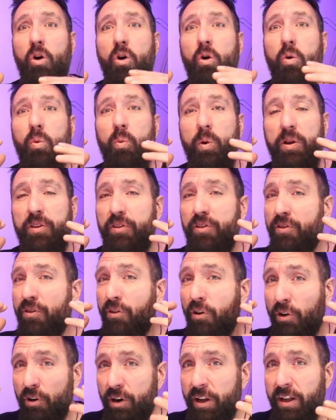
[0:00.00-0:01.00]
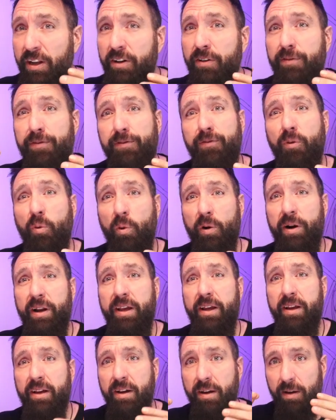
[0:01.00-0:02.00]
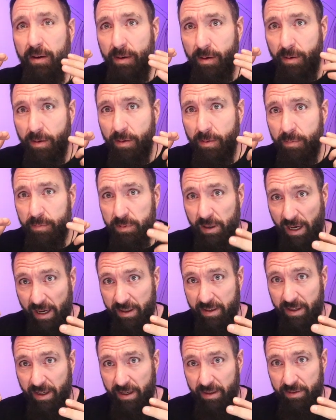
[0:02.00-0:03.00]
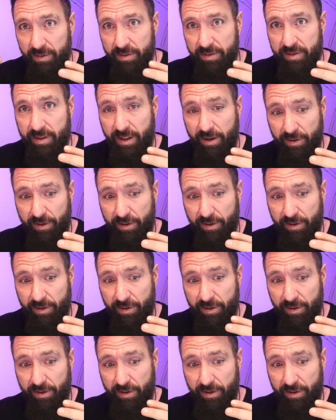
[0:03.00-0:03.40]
with 30 to 40 blog titles that are